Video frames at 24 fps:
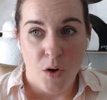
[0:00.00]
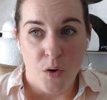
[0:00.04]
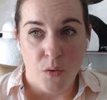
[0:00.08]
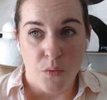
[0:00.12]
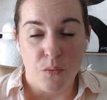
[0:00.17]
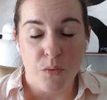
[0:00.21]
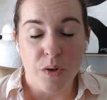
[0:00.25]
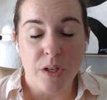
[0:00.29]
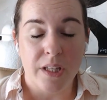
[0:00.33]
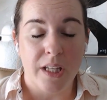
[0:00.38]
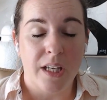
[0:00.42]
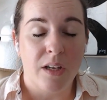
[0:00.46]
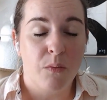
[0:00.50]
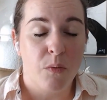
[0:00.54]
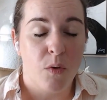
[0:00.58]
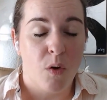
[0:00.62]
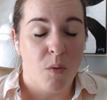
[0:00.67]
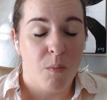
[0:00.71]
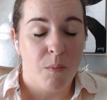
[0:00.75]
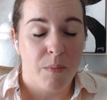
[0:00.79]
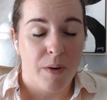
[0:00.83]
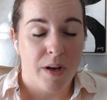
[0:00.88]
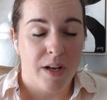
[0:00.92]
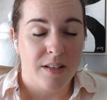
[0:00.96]
really
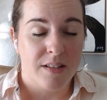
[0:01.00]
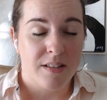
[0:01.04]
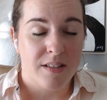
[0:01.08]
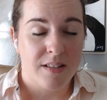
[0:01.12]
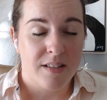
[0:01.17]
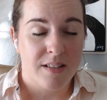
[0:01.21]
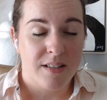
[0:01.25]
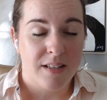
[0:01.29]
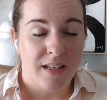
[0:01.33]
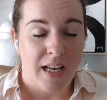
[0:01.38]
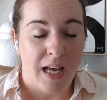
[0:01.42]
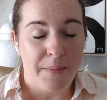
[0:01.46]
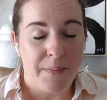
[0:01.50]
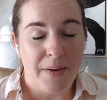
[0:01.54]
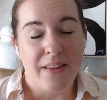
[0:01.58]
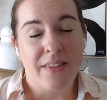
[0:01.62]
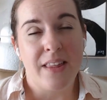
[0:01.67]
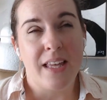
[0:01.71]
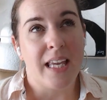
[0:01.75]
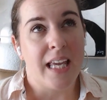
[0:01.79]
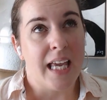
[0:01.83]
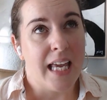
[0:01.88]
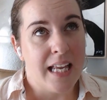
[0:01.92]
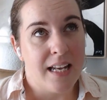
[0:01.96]
robust, I mean, I
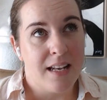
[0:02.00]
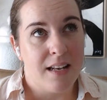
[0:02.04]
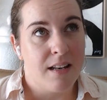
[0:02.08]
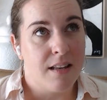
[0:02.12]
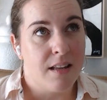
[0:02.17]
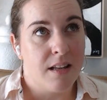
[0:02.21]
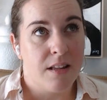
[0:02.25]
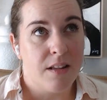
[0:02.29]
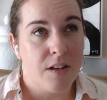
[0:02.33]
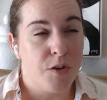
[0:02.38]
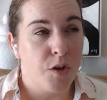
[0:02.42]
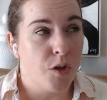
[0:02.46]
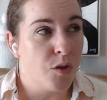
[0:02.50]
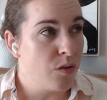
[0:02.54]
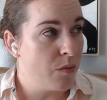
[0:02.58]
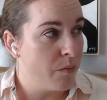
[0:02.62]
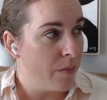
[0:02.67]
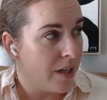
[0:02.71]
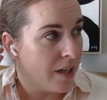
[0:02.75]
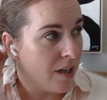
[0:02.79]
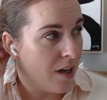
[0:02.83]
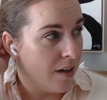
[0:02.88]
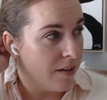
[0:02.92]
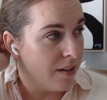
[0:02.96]
think in the newsroom
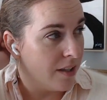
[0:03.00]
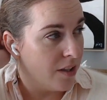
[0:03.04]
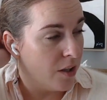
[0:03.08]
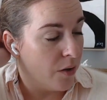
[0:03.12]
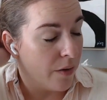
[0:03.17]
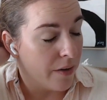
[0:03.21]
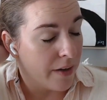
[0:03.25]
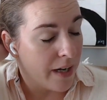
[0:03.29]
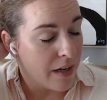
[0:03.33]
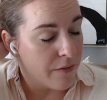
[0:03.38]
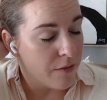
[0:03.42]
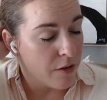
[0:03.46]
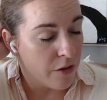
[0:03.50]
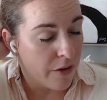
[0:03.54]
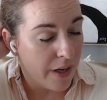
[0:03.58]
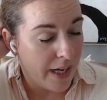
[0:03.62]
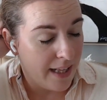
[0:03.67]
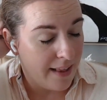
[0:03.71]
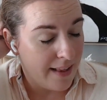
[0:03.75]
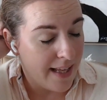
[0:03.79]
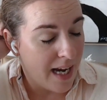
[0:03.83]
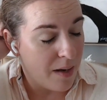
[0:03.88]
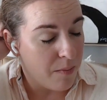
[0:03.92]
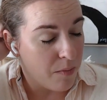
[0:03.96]
we call it, our
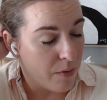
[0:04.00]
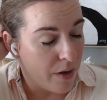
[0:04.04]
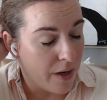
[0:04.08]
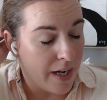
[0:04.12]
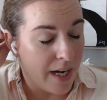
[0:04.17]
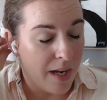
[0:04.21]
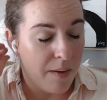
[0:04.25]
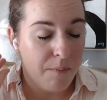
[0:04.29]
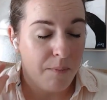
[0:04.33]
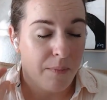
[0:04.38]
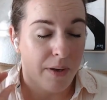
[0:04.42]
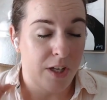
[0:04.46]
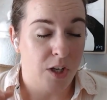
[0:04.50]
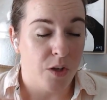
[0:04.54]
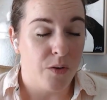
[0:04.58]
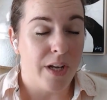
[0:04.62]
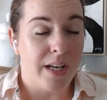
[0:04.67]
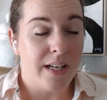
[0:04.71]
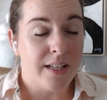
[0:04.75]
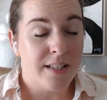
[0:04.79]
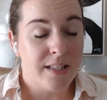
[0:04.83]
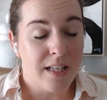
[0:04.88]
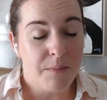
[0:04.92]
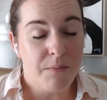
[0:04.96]
evergreen library, but you
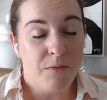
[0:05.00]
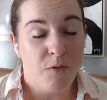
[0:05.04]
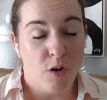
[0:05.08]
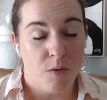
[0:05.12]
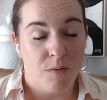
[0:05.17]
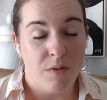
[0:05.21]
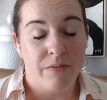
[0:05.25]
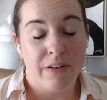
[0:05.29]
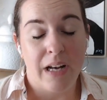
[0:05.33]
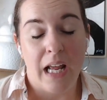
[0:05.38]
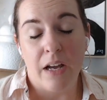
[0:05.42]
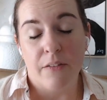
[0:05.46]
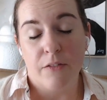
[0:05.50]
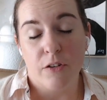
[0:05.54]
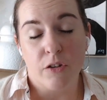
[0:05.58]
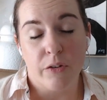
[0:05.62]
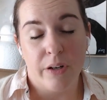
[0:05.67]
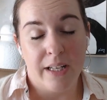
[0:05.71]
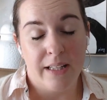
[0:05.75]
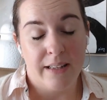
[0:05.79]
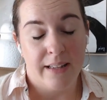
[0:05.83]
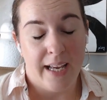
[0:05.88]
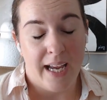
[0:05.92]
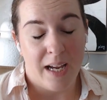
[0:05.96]
need some form of an
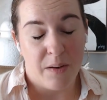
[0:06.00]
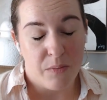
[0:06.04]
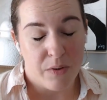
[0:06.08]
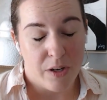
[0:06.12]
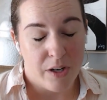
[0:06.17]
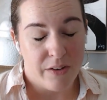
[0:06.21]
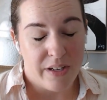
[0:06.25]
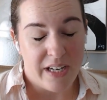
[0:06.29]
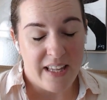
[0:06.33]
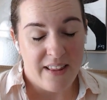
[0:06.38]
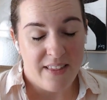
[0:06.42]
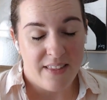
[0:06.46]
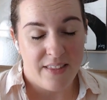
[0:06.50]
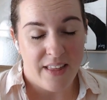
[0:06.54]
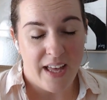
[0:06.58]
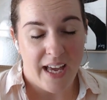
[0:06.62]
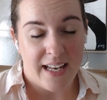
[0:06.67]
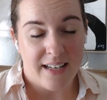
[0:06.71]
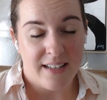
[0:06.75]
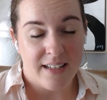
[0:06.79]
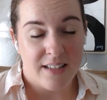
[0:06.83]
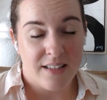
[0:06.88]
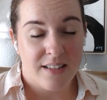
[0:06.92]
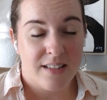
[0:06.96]
evergreen library
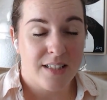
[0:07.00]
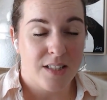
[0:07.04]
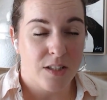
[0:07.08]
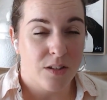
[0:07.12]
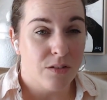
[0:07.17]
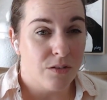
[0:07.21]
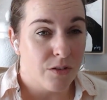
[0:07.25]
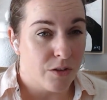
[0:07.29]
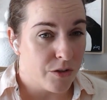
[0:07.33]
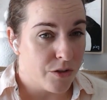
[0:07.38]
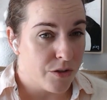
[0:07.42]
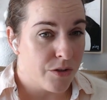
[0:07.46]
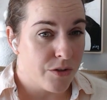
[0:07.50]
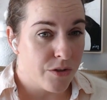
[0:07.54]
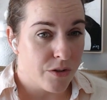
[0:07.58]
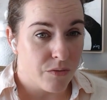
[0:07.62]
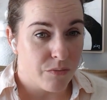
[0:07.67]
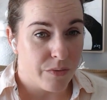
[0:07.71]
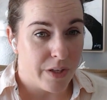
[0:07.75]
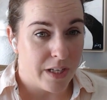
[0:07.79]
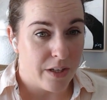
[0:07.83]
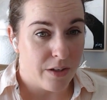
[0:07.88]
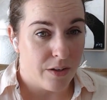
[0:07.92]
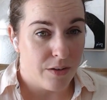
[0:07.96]
that still nurtures your
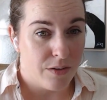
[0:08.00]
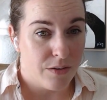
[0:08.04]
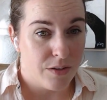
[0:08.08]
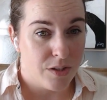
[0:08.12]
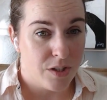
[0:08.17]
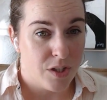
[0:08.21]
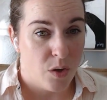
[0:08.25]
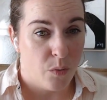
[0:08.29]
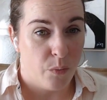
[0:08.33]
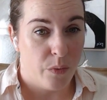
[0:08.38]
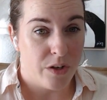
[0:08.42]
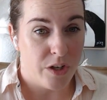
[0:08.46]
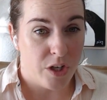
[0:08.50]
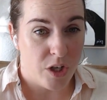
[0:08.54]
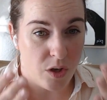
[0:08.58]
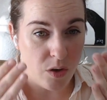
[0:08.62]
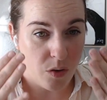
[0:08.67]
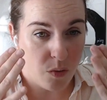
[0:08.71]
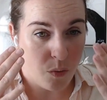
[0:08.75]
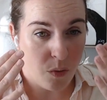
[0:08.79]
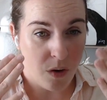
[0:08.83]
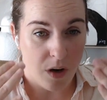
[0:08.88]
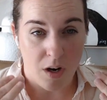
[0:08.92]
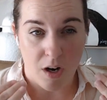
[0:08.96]
readers when
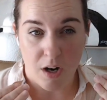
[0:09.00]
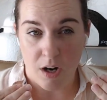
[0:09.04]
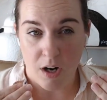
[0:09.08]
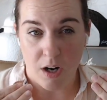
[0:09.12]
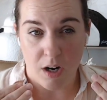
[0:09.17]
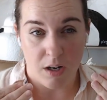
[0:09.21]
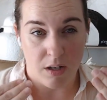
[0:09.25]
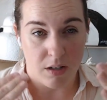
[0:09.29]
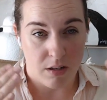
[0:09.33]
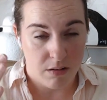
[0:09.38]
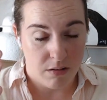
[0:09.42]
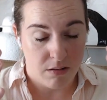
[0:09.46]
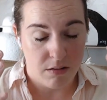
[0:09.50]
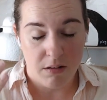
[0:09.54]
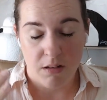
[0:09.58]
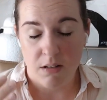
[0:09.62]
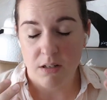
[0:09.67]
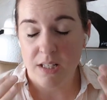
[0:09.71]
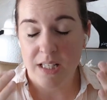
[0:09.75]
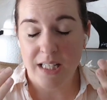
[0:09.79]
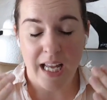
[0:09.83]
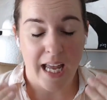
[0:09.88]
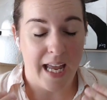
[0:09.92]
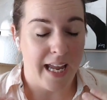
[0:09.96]
you are
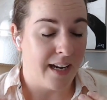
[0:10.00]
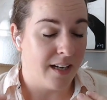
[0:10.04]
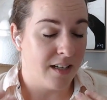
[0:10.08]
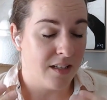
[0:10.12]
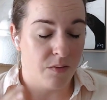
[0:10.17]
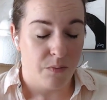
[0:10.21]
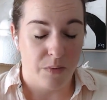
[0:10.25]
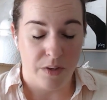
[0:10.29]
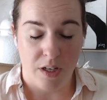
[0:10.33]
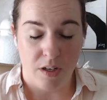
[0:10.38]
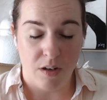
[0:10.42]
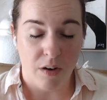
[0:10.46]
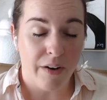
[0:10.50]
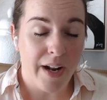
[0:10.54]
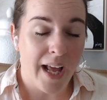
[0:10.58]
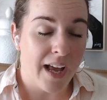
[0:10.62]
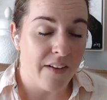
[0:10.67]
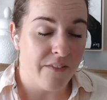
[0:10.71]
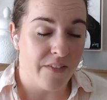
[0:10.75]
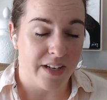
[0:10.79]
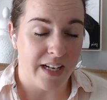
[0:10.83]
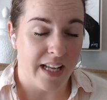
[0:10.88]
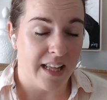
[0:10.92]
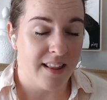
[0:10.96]
tanked, when you don't
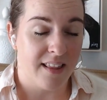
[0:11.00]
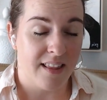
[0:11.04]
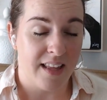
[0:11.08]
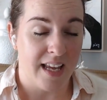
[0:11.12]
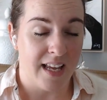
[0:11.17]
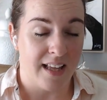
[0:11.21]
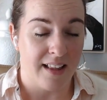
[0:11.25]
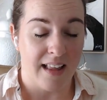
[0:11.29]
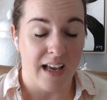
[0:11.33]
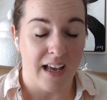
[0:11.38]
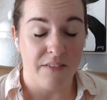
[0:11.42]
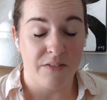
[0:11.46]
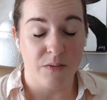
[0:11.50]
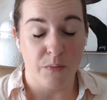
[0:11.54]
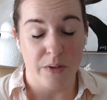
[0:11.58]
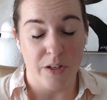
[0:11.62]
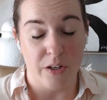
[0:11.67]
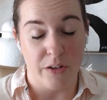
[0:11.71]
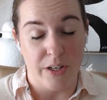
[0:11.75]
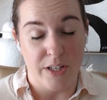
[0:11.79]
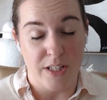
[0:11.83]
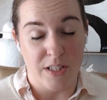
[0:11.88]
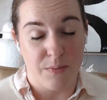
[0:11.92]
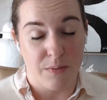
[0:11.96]
have anything left, when
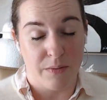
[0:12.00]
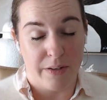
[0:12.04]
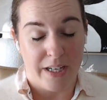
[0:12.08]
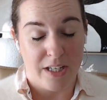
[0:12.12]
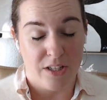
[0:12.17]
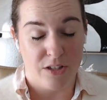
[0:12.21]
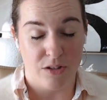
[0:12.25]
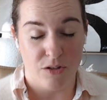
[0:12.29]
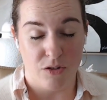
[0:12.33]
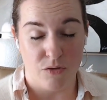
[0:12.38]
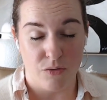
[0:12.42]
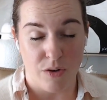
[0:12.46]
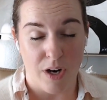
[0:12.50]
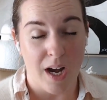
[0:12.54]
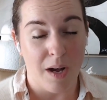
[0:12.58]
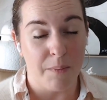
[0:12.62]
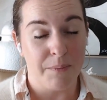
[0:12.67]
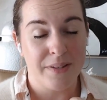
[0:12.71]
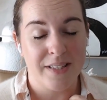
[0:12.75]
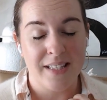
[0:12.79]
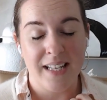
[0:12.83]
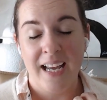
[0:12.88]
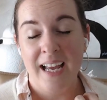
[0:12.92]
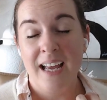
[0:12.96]
your inspiration
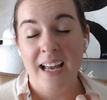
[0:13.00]
drops.